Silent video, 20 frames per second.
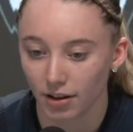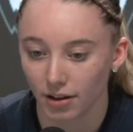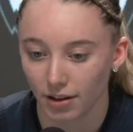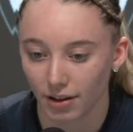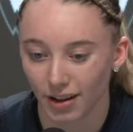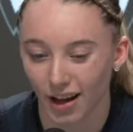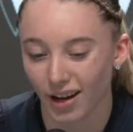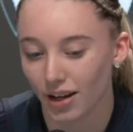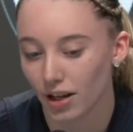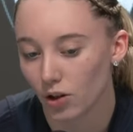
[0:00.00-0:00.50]

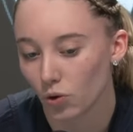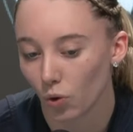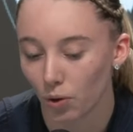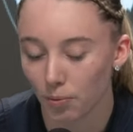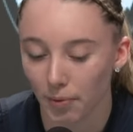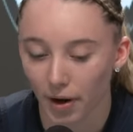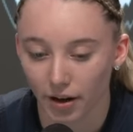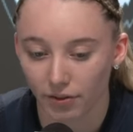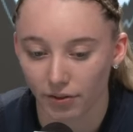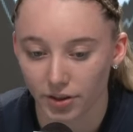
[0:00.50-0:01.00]
not equal
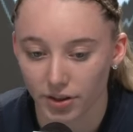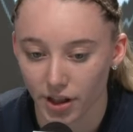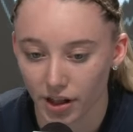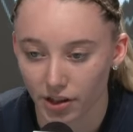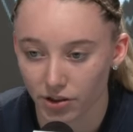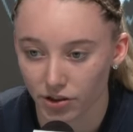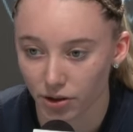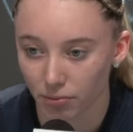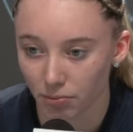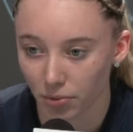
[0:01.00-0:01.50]
amount of
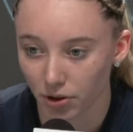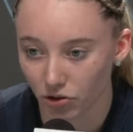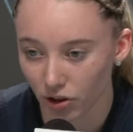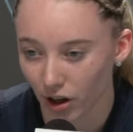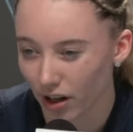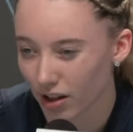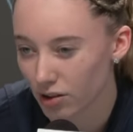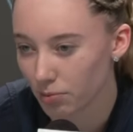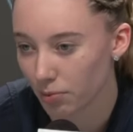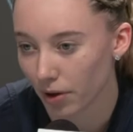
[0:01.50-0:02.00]
attention, but try
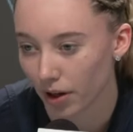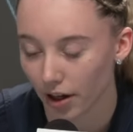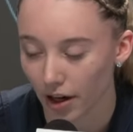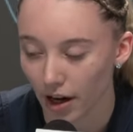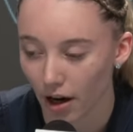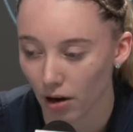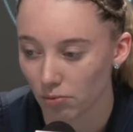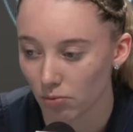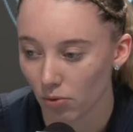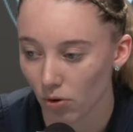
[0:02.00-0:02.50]
to spread it
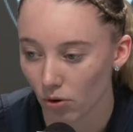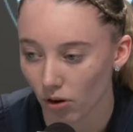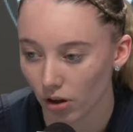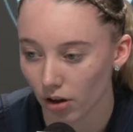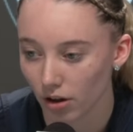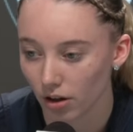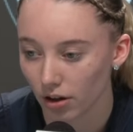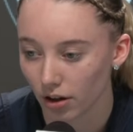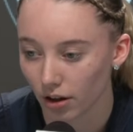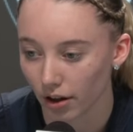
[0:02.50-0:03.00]
out
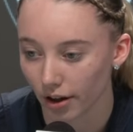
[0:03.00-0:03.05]
more.